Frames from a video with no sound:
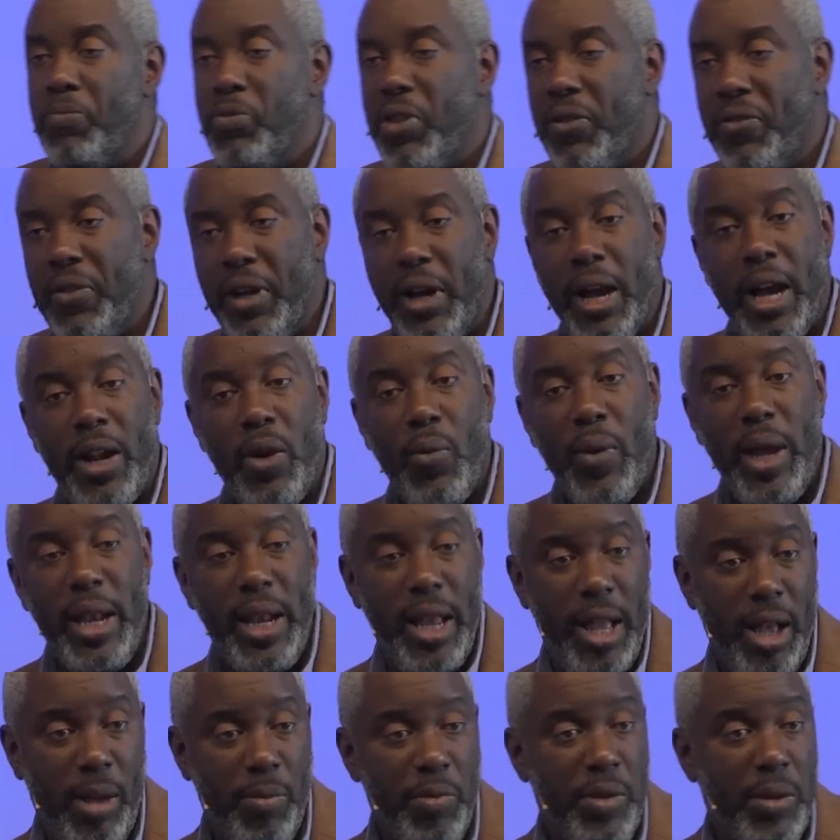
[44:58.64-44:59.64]
to figure out a way
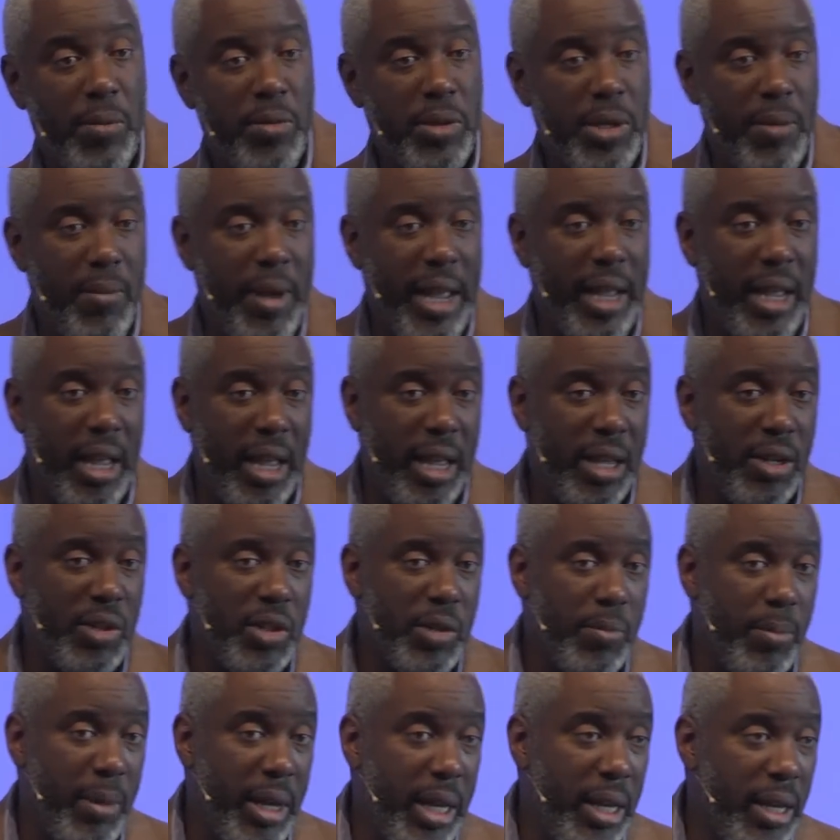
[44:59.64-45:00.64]
to help them to make
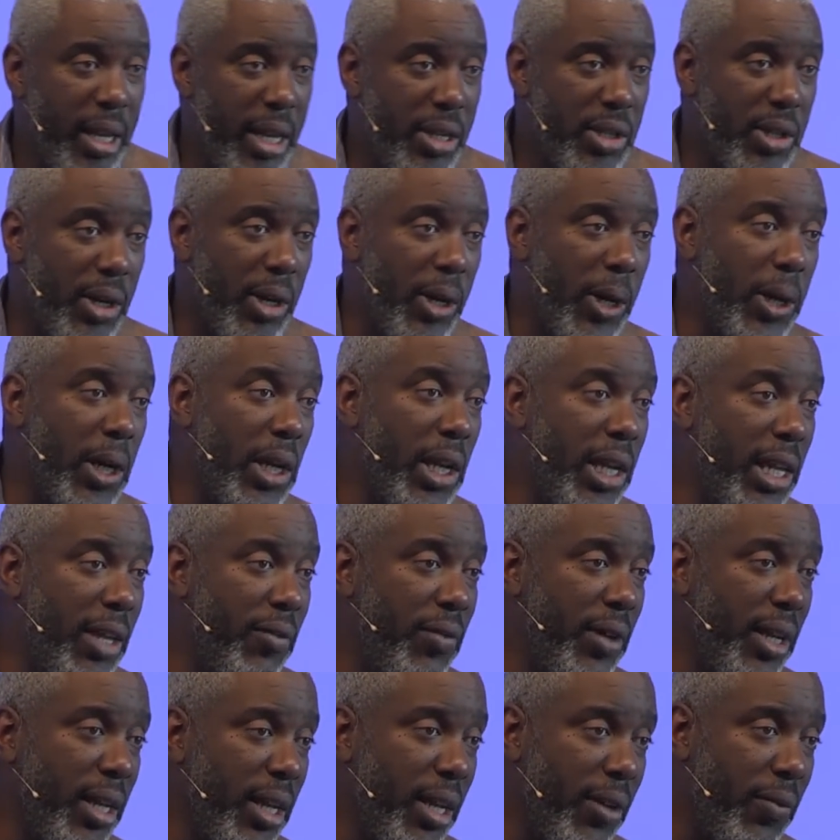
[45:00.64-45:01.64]
ends meet and to earn a
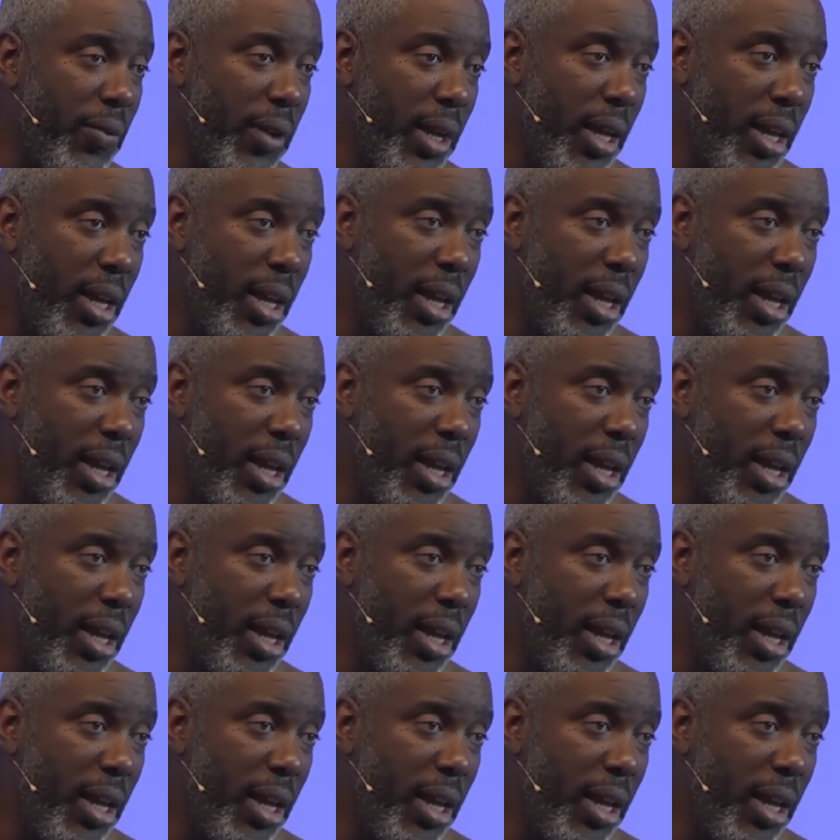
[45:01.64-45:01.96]
living if,